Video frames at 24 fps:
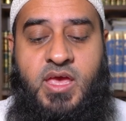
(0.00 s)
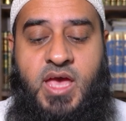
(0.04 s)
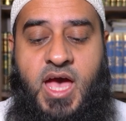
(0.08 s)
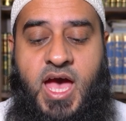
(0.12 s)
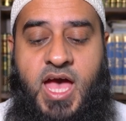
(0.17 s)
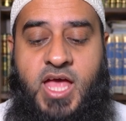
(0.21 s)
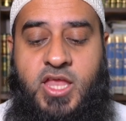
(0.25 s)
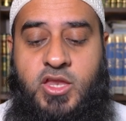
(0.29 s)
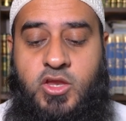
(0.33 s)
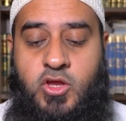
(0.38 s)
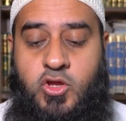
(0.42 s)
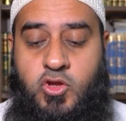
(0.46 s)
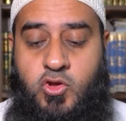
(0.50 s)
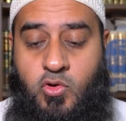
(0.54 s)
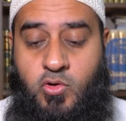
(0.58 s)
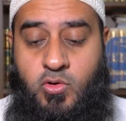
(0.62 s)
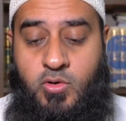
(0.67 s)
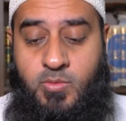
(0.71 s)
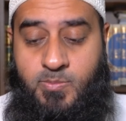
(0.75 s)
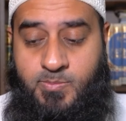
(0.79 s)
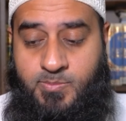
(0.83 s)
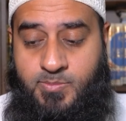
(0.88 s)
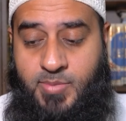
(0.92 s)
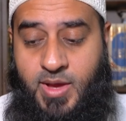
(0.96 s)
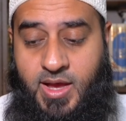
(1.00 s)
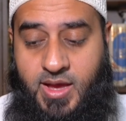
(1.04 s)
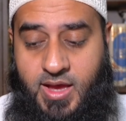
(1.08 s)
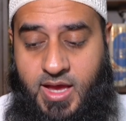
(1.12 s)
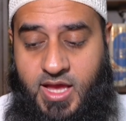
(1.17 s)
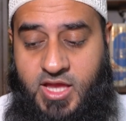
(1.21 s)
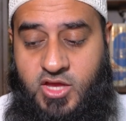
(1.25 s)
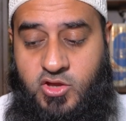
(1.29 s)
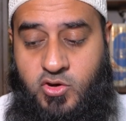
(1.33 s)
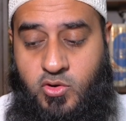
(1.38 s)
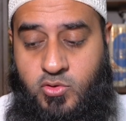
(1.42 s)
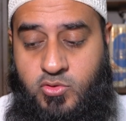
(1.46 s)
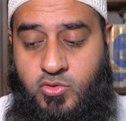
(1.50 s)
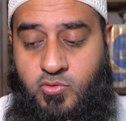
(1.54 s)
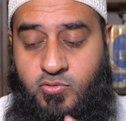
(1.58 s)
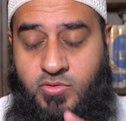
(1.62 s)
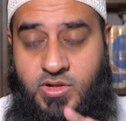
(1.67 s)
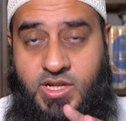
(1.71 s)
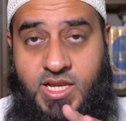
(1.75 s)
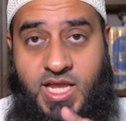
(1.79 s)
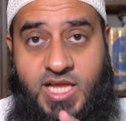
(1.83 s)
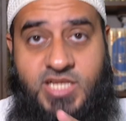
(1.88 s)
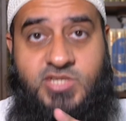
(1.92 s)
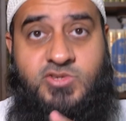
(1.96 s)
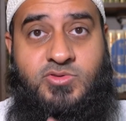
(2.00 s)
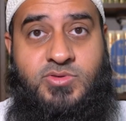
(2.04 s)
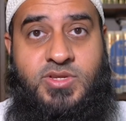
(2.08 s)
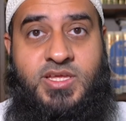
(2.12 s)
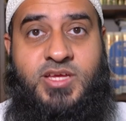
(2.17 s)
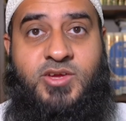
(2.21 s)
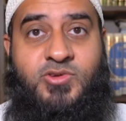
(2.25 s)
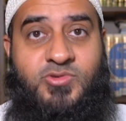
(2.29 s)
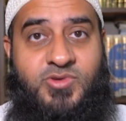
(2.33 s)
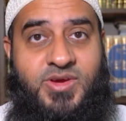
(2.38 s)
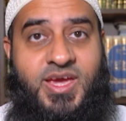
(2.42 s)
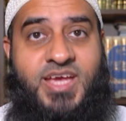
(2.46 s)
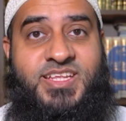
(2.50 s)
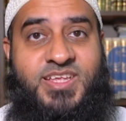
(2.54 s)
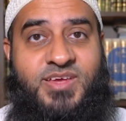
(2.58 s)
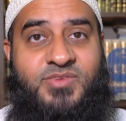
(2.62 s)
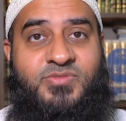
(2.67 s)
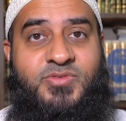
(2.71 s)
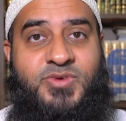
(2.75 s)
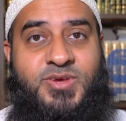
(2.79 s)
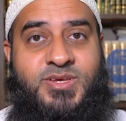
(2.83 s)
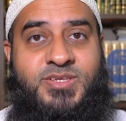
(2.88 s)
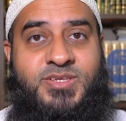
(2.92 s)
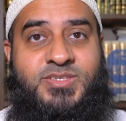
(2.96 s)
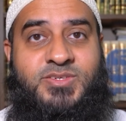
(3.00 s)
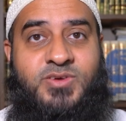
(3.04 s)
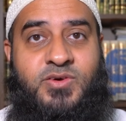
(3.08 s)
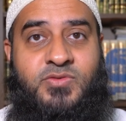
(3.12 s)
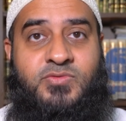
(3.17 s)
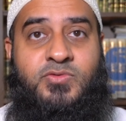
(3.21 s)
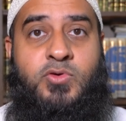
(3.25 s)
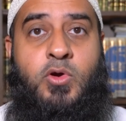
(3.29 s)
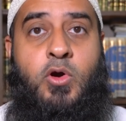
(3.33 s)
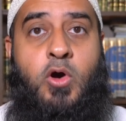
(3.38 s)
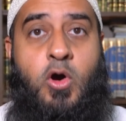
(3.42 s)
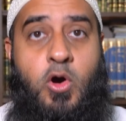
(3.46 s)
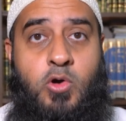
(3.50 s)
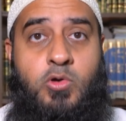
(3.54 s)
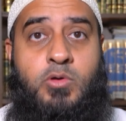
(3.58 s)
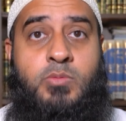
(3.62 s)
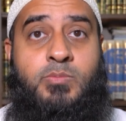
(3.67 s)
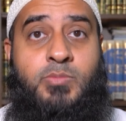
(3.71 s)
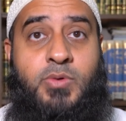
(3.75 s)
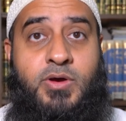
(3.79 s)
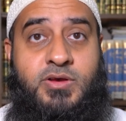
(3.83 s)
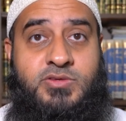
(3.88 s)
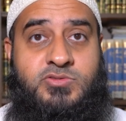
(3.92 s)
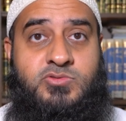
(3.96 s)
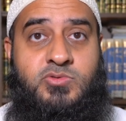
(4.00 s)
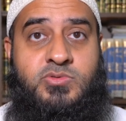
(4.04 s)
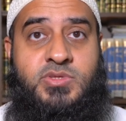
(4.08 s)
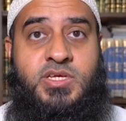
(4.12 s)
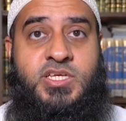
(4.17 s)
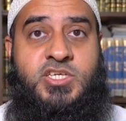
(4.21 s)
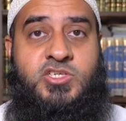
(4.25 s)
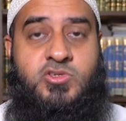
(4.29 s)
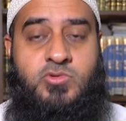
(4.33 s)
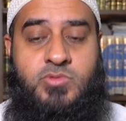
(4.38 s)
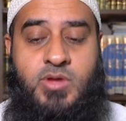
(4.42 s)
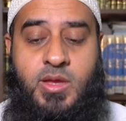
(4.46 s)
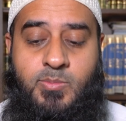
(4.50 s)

And you're literally creating for yourself your own personal dictionary.